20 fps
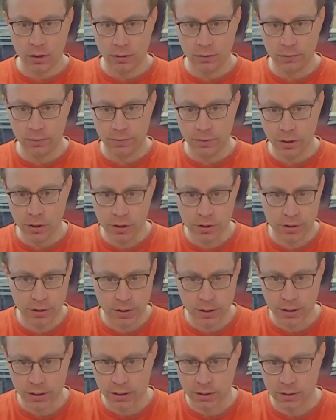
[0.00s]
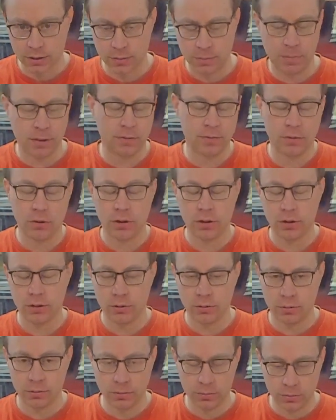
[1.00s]
First things before
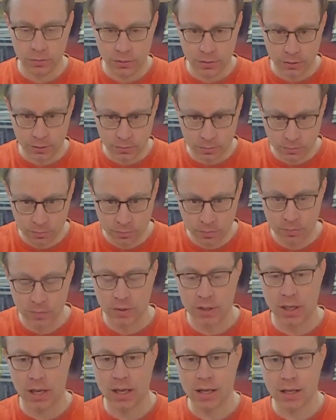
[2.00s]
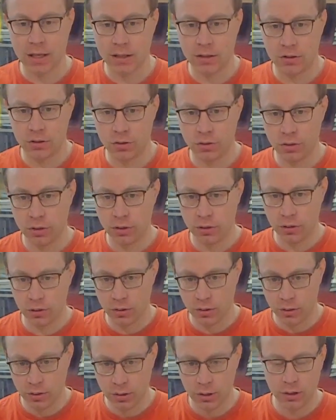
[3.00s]
you take it to
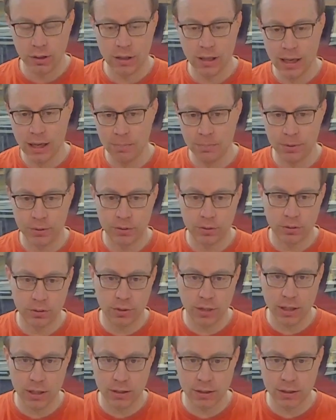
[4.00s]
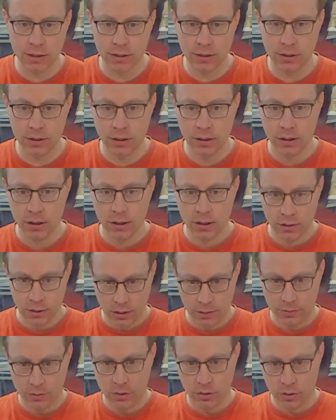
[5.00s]
your lab to test it,
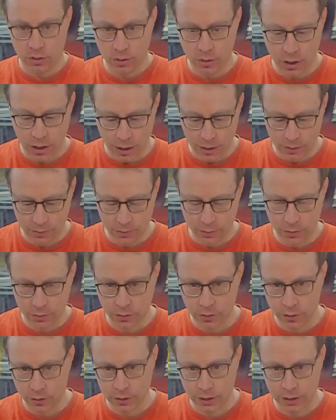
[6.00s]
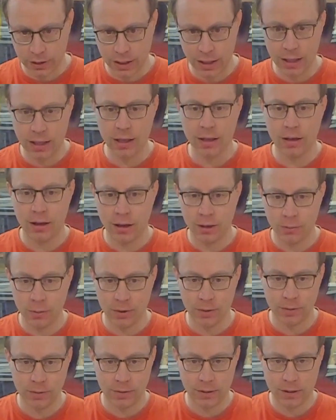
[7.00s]
of course you have thought that, hey, I
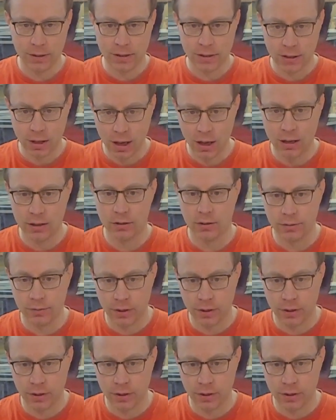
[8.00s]
want this kind of